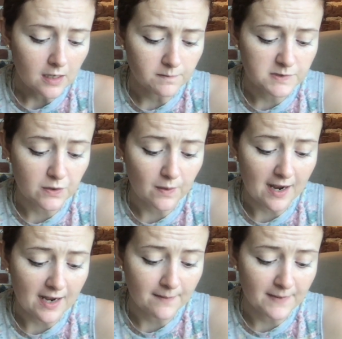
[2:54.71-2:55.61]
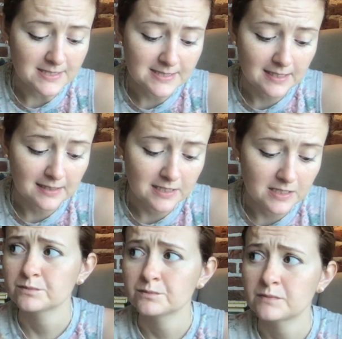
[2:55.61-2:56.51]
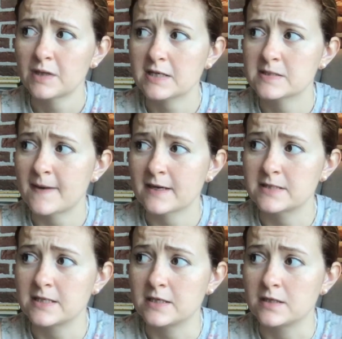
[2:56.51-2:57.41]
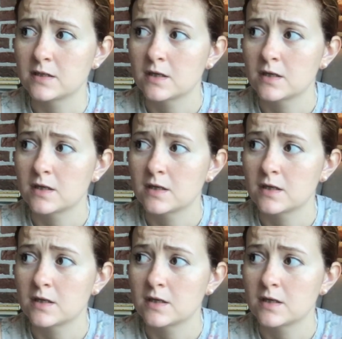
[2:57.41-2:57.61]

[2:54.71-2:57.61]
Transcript: So I basically expected